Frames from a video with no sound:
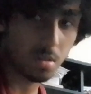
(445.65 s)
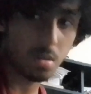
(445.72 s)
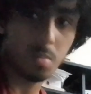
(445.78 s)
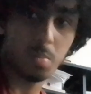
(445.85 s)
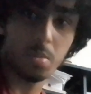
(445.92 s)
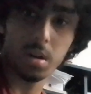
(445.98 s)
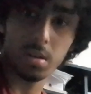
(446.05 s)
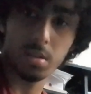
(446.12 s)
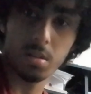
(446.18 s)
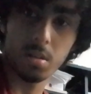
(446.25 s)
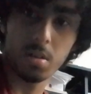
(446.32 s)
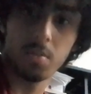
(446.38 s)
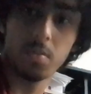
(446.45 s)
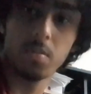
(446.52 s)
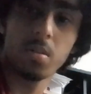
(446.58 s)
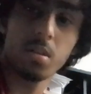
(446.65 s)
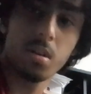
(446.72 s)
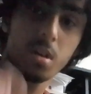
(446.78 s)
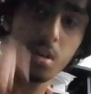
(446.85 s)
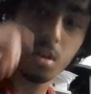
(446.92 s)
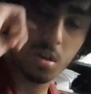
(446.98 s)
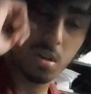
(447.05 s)
back to the F.
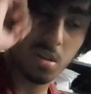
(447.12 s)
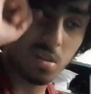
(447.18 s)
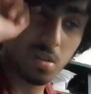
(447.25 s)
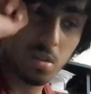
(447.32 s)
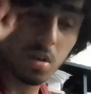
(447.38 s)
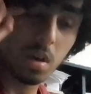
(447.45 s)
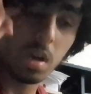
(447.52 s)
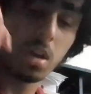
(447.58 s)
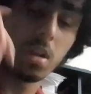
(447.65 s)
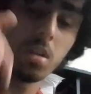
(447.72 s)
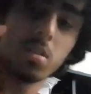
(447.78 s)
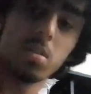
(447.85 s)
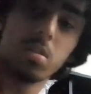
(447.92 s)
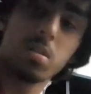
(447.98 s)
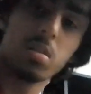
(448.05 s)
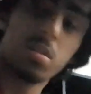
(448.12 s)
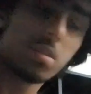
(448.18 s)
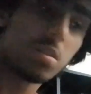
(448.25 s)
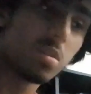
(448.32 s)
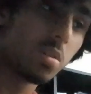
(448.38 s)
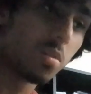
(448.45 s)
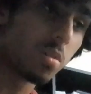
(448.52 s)
And
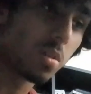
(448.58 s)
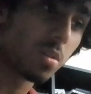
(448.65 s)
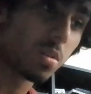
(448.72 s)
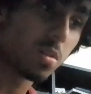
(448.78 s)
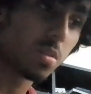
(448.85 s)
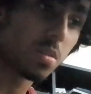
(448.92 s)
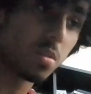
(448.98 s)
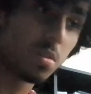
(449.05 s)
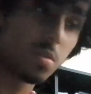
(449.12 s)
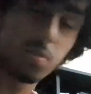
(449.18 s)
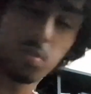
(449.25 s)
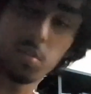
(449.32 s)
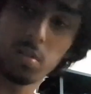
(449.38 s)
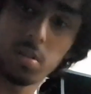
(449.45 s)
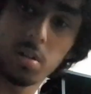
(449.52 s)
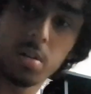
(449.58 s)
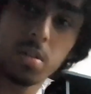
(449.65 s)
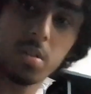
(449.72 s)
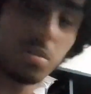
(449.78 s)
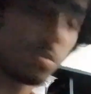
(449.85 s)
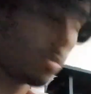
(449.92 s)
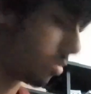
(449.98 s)
during this first line,
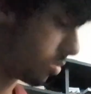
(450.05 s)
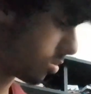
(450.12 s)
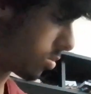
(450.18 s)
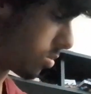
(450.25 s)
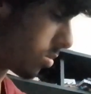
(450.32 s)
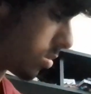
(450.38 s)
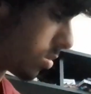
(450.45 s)
you just